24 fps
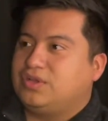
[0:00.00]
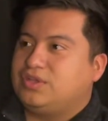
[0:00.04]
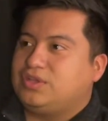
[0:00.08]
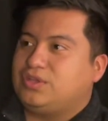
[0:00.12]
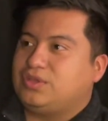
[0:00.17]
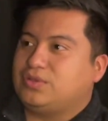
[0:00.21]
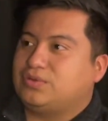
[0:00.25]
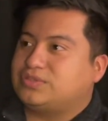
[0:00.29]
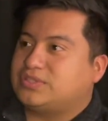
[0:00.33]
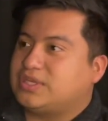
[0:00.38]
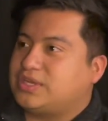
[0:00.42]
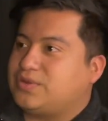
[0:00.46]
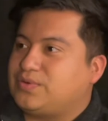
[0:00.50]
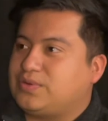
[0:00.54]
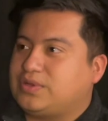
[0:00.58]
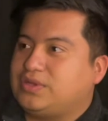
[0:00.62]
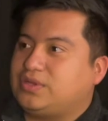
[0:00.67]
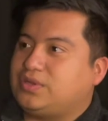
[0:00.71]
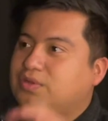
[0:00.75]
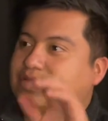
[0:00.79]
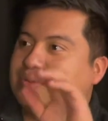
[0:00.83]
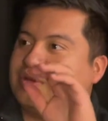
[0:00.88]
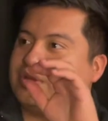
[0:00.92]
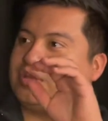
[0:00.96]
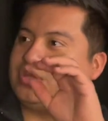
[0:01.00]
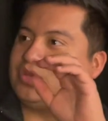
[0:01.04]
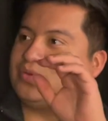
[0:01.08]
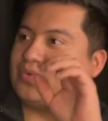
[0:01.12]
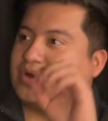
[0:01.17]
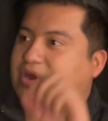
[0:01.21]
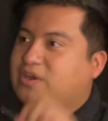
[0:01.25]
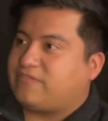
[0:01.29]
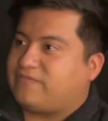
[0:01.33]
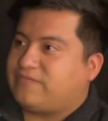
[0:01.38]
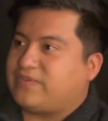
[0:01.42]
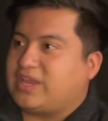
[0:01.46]
You said you were going to do it. You
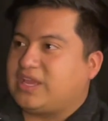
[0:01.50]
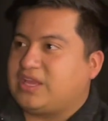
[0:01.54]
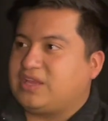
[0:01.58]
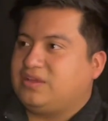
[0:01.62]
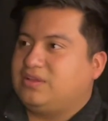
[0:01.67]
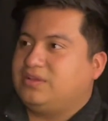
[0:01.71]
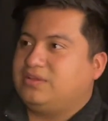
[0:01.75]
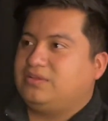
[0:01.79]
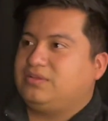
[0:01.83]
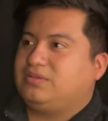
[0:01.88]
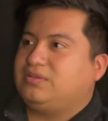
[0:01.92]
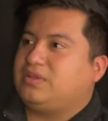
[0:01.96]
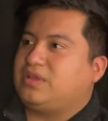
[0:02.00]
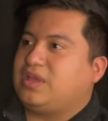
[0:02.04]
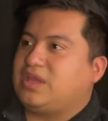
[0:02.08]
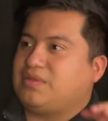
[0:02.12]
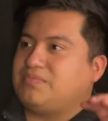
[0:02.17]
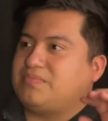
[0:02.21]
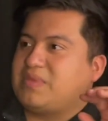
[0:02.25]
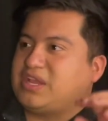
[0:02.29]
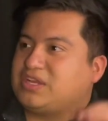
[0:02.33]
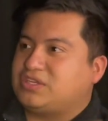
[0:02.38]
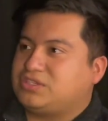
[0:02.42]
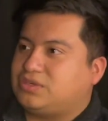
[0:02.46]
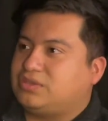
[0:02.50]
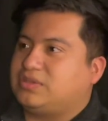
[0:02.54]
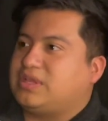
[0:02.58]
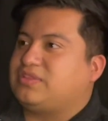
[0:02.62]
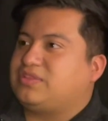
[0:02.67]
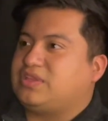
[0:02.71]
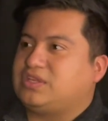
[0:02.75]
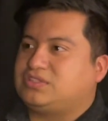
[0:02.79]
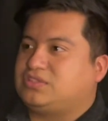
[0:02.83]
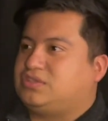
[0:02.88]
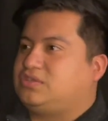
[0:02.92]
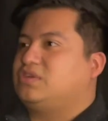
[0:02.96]
want to fight and make sure that
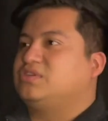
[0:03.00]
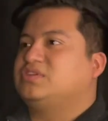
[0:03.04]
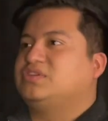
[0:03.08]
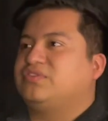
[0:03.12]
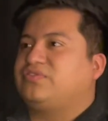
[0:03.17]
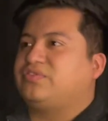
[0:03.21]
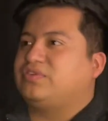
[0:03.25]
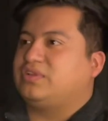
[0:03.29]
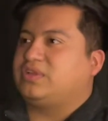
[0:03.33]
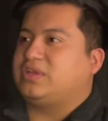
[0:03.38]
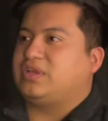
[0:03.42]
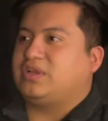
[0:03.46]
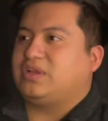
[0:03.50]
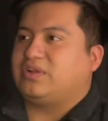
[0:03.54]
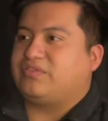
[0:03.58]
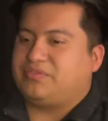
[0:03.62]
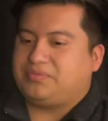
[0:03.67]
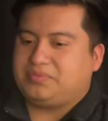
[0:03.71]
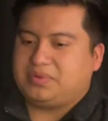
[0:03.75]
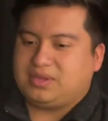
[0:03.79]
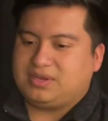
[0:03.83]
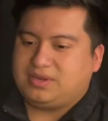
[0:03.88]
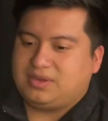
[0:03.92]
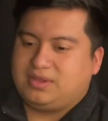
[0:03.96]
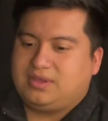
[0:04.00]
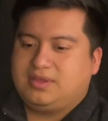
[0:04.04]
things are done differently in government."